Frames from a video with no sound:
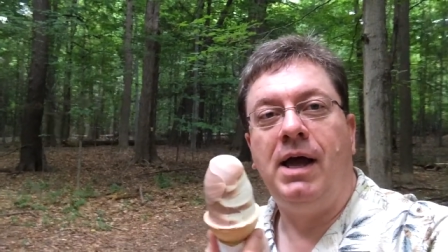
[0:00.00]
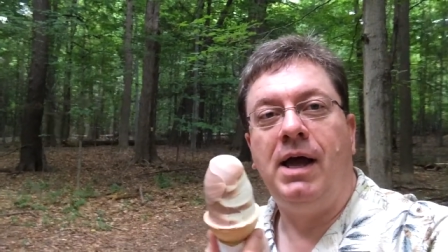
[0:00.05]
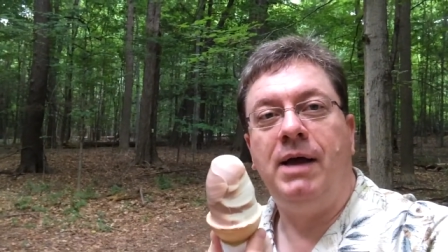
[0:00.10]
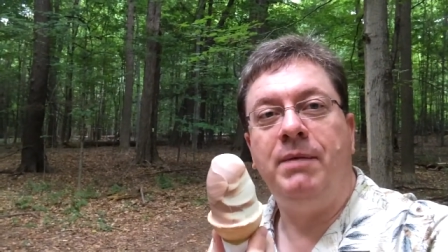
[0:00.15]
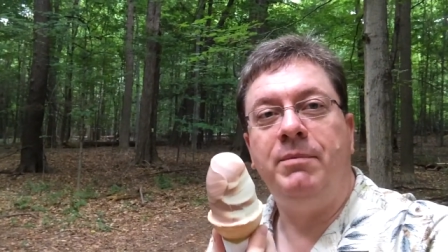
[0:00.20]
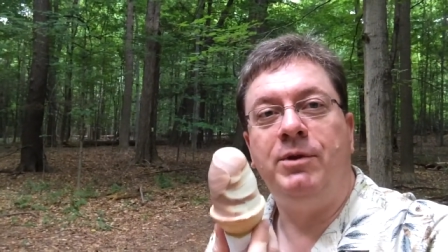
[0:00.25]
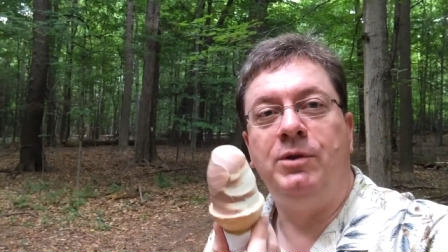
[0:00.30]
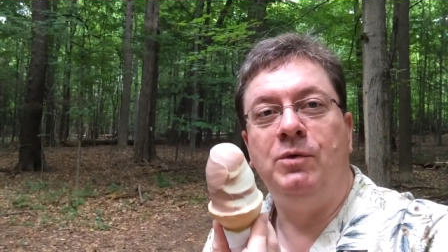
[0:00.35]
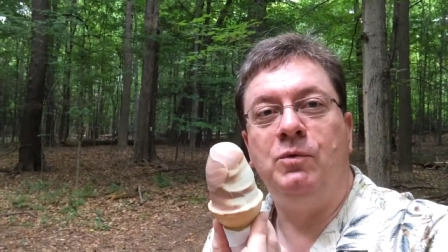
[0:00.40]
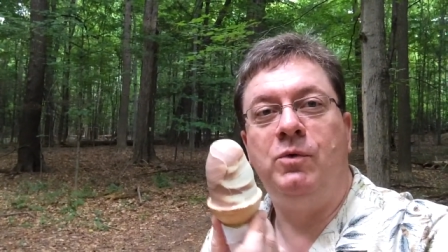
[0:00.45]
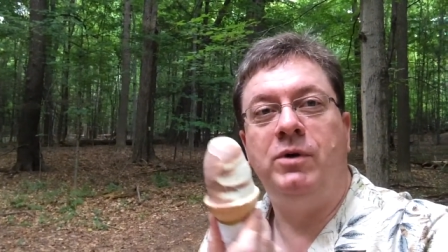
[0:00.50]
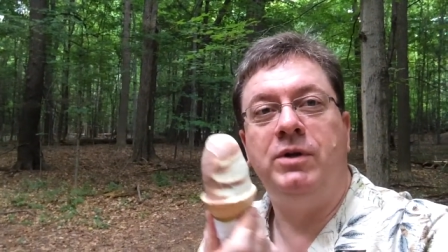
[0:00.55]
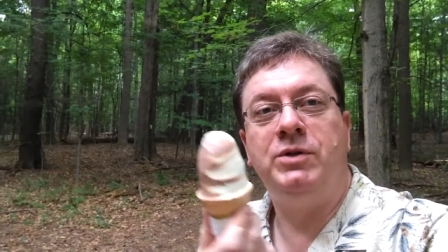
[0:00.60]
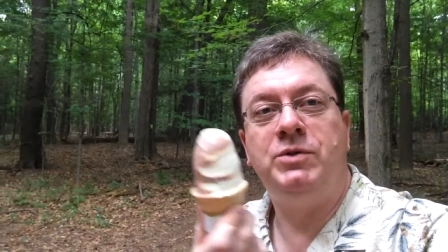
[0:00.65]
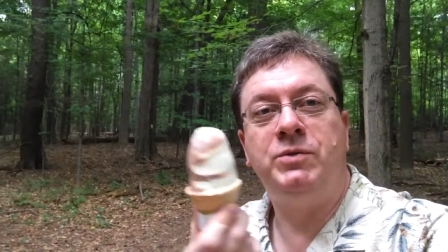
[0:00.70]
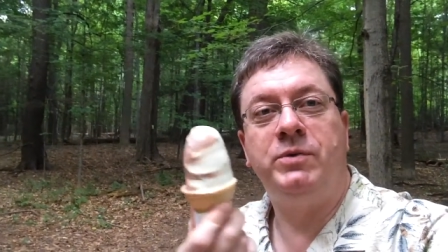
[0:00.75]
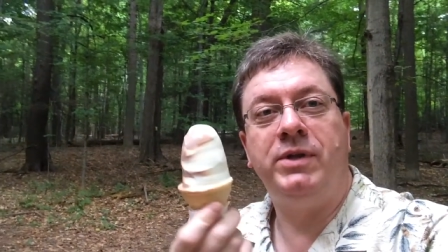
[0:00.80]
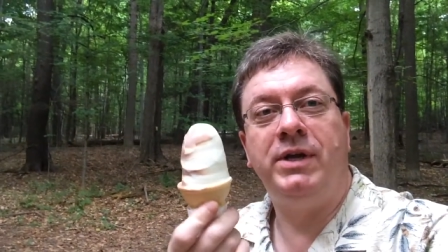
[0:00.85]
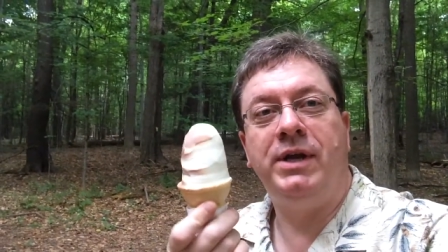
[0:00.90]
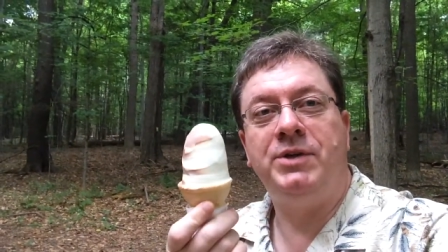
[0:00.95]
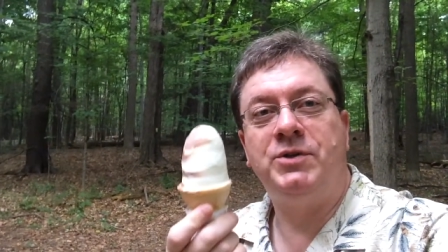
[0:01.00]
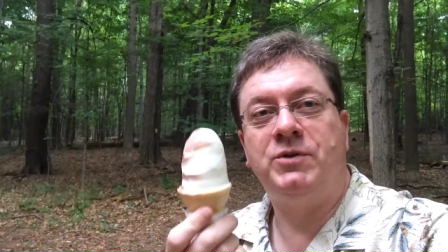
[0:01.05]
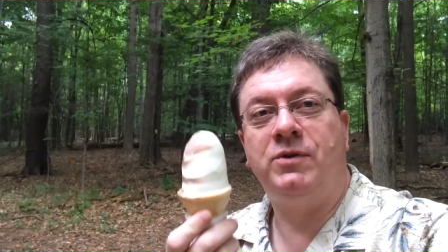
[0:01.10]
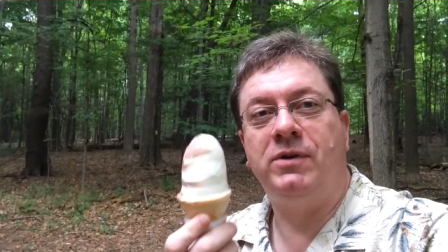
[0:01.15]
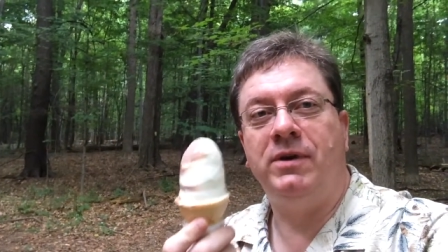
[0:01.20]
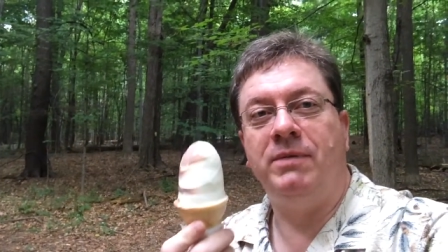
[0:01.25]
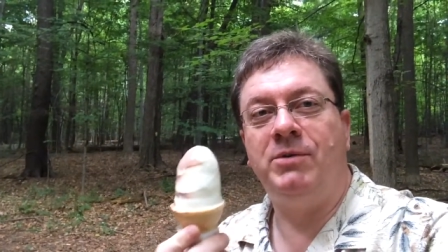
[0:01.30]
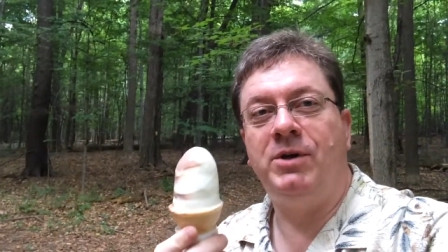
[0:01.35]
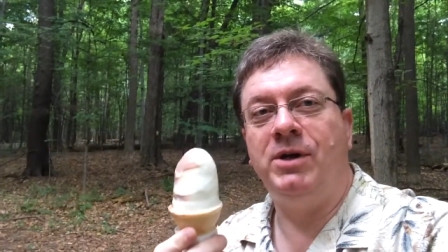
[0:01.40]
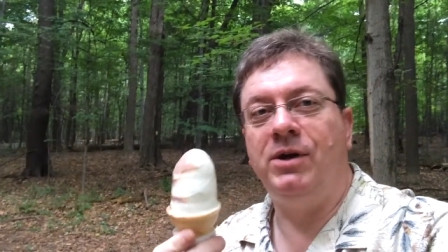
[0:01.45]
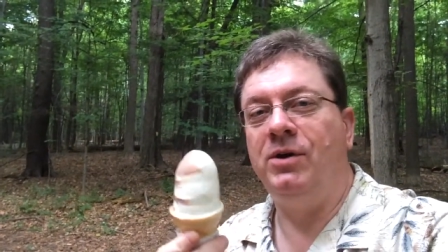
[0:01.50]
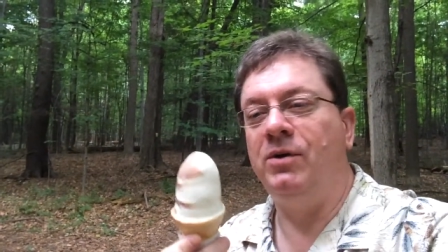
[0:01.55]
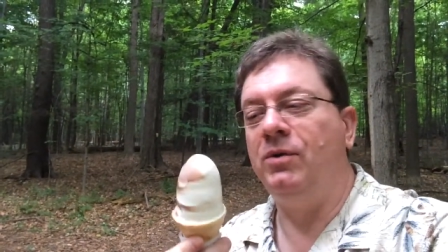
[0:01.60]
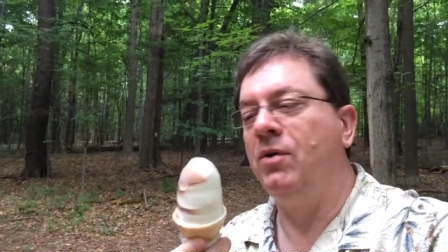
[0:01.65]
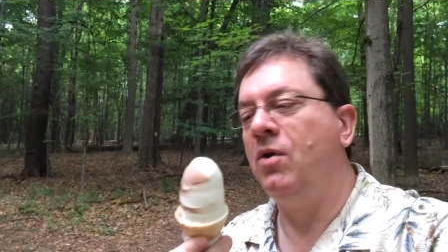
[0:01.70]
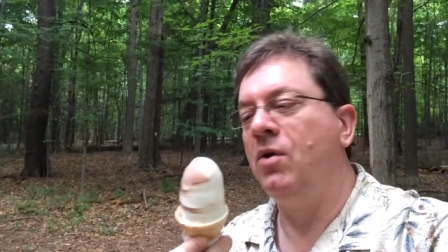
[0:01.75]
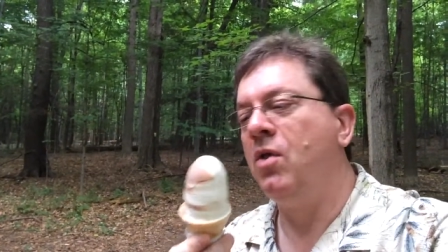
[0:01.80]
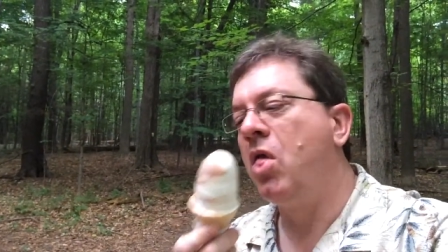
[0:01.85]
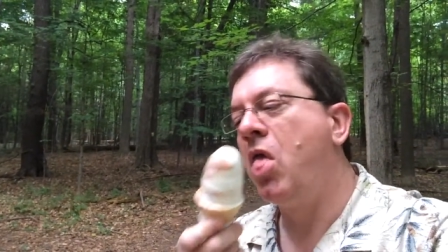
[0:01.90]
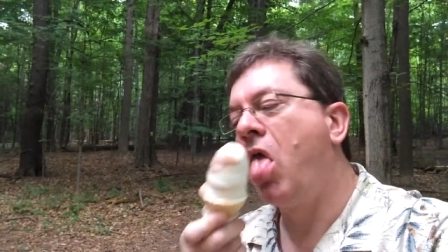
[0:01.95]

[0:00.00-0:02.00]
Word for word: I'm in the woods with an ice cream cone.